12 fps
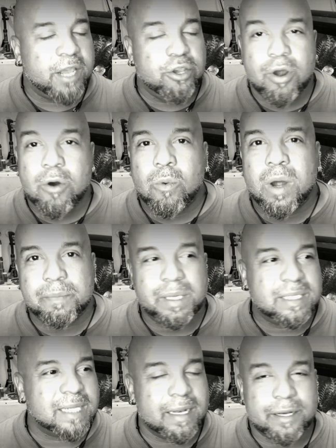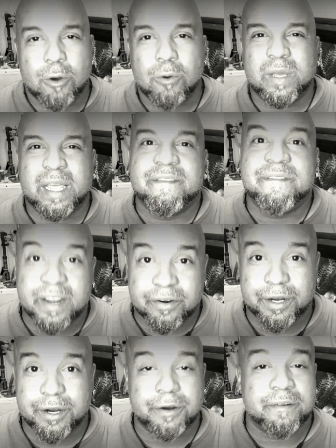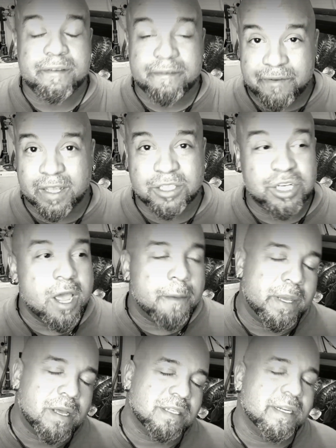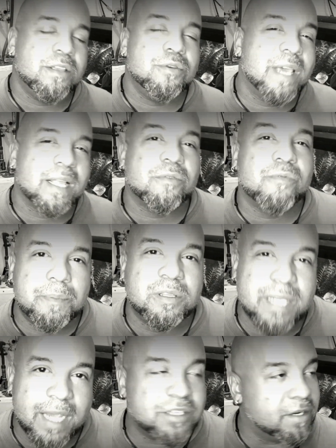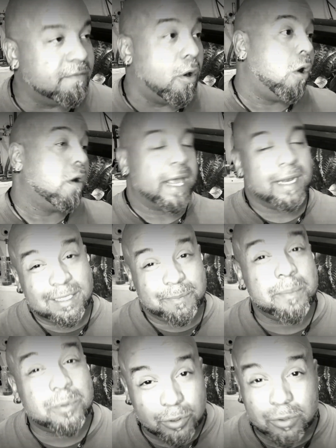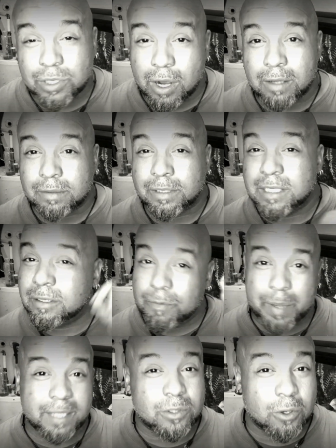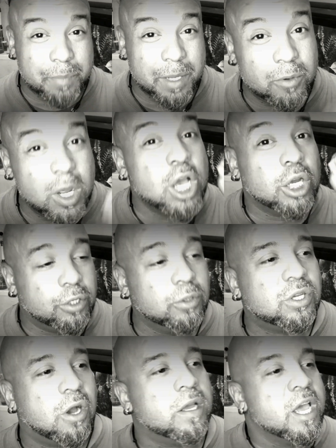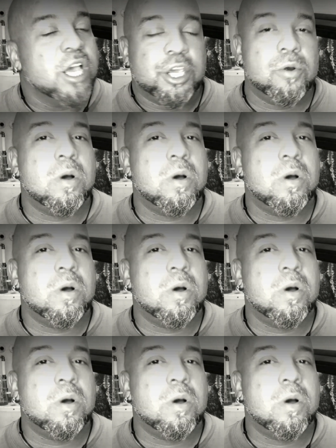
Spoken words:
and you don't want to be selling no inferior fish, because then you get the reputation of all, and these people do talk, these little pet store people do talk.